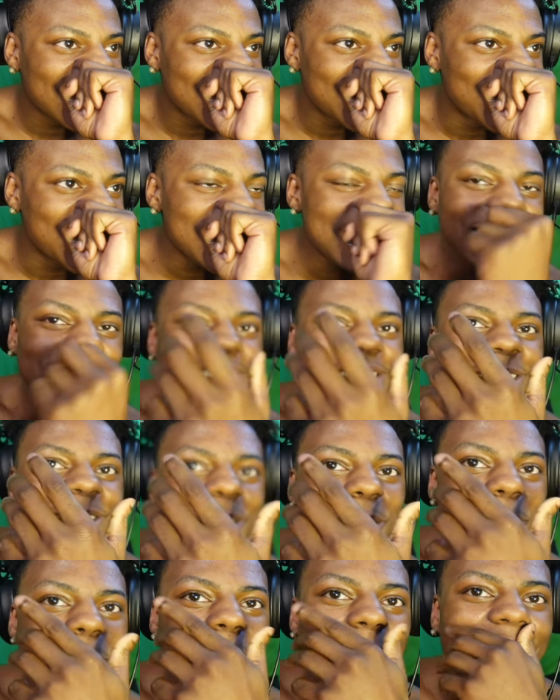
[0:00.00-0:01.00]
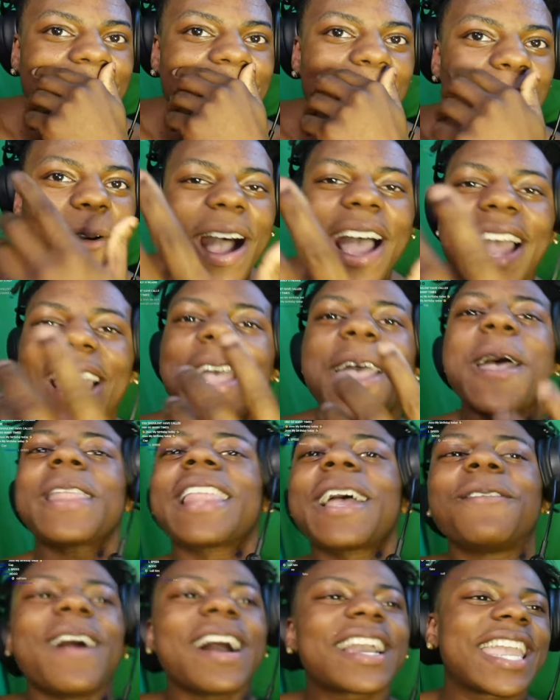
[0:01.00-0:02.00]
What is he doing? Like, why?
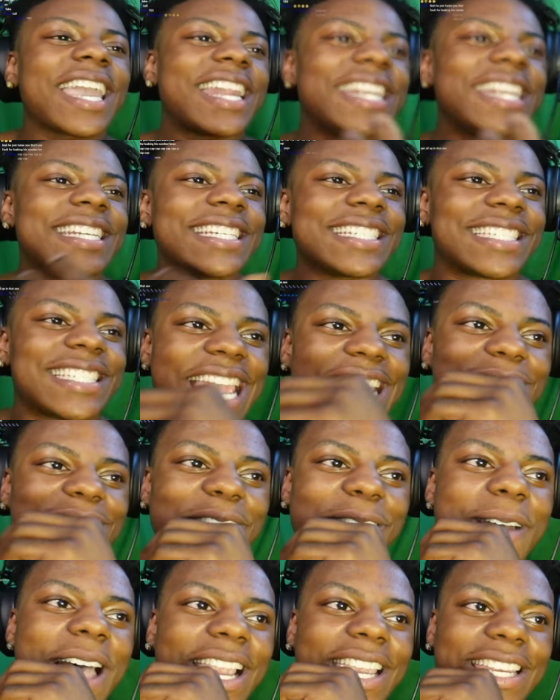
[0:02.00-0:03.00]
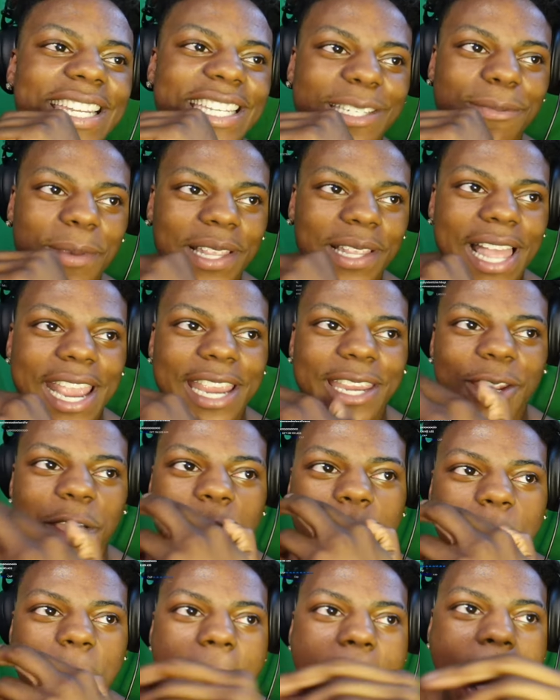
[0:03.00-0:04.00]
Like, why can't he just text me back and just be like,
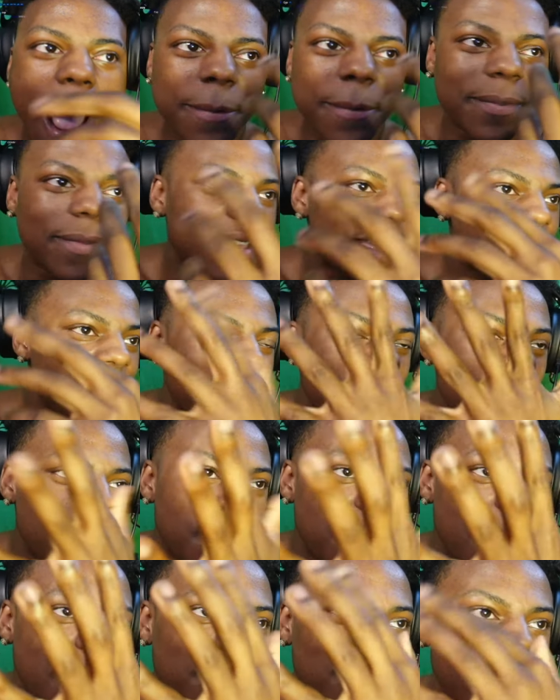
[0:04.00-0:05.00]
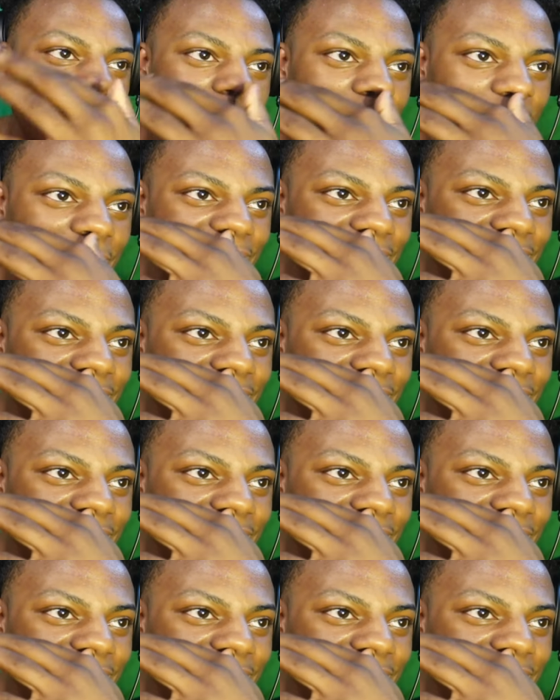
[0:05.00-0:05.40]
"Yo, I'm blah blah blah."